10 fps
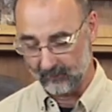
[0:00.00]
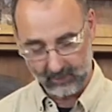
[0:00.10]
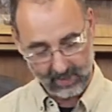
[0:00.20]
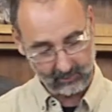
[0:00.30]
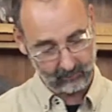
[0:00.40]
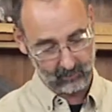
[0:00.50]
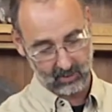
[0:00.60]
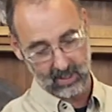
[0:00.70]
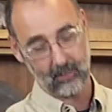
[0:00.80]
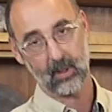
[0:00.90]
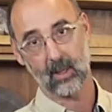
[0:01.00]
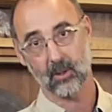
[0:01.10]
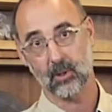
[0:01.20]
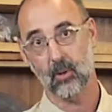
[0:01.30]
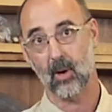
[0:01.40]
And that same thing
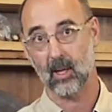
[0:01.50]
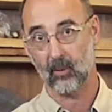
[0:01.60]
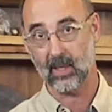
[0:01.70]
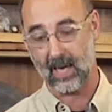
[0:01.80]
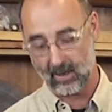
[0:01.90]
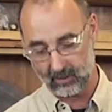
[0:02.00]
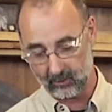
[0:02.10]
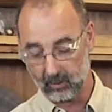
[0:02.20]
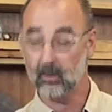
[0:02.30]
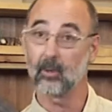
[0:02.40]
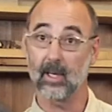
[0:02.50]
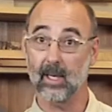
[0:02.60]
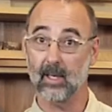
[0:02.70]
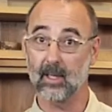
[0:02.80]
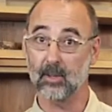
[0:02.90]
is true all the way down here, including
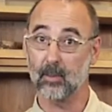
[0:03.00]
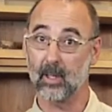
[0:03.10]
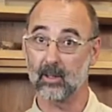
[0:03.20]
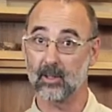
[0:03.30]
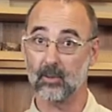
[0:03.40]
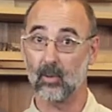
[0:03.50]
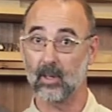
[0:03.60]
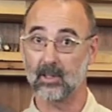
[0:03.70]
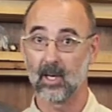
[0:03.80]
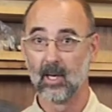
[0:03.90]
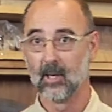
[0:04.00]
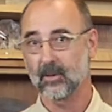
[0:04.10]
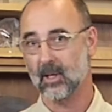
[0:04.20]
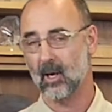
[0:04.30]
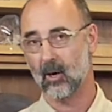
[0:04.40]
into these pinless ones.
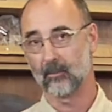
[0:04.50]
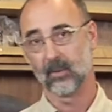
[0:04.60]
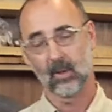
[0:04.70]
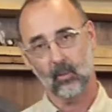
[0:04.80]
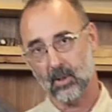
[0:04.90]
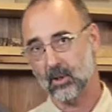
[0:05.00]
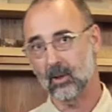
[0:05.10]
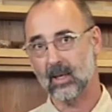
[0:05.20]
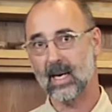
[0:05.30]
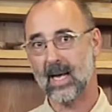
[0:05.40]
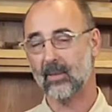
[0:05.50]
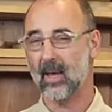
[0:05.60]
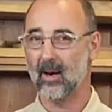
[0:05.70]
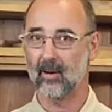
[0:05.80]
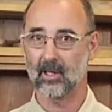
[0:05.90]
So what you're looking at
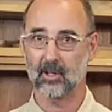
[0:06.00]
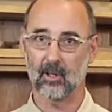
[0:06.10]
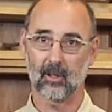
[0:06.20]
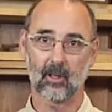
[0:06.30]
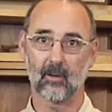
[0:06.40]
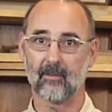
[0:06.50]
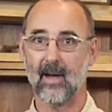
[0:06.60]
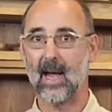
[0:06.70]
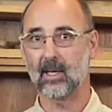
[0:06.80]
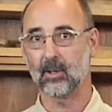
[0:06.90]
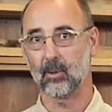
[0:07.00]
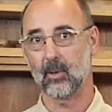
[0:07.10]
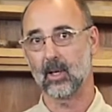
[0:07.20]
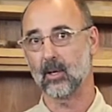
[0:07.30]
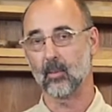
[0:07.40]
there is you're
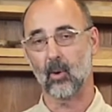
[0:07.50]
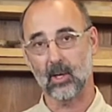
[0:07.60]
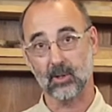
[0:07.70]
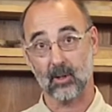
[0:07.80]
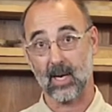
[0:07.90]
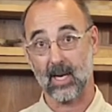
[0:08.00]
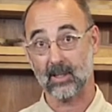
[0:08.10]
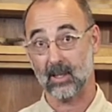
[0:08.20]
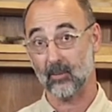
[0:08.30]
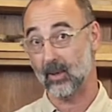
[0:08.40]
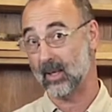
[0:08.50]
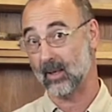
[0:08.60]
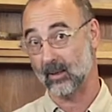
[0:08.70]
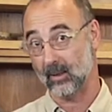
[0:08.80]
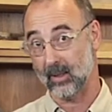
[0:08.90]
fine-tuning your moisture content
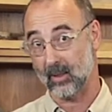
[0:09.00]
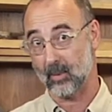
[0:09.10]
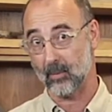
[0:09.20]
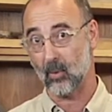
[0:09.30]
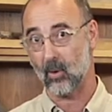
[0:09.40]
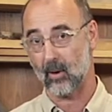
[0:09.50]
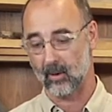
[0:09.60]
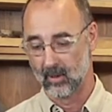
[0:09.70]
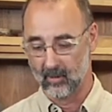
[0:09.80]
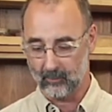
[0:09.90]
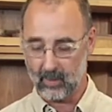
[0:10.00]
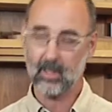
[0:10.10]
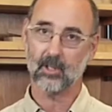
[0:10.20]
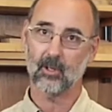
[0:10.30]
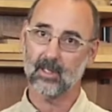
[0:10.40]
reading a little bit more
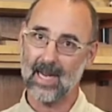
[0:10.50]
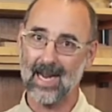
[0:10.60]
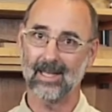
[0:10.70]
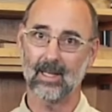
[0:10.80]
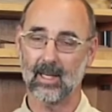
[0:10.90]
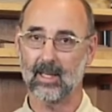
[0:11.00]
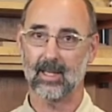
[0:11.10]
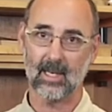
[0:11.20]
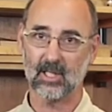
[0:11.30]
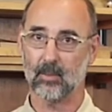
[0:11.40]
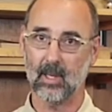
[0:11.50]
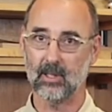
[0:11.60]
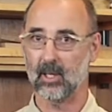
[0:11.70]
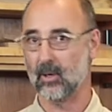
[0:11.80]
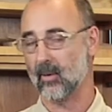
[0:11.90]
because you're dialing in that
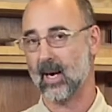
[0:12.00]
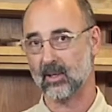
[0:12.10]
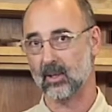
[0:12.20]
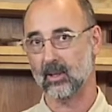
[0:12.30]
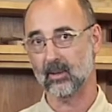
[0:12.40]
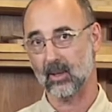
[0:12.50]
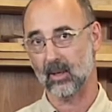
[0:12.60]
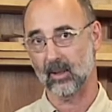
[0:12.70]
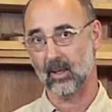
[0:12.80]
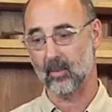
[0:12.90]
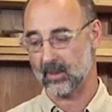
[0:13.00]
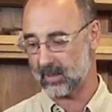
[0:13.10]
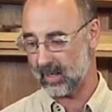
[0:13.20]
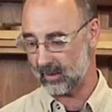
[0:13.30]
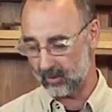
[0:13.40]
species correction a little bit
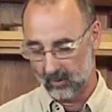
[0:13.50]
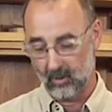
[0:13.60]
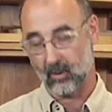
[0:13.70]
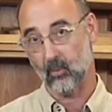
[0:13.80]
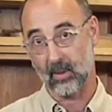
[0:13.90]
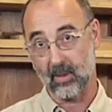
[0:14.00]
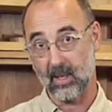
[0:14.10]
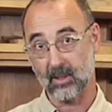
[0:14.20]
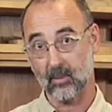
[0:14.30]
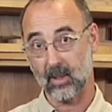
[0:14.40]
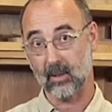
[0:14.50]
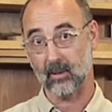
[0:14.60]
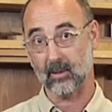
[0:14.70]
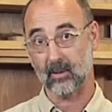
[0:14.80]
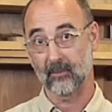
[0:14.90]
tighter with these
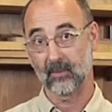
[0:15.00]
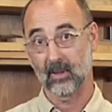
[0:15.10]
meters.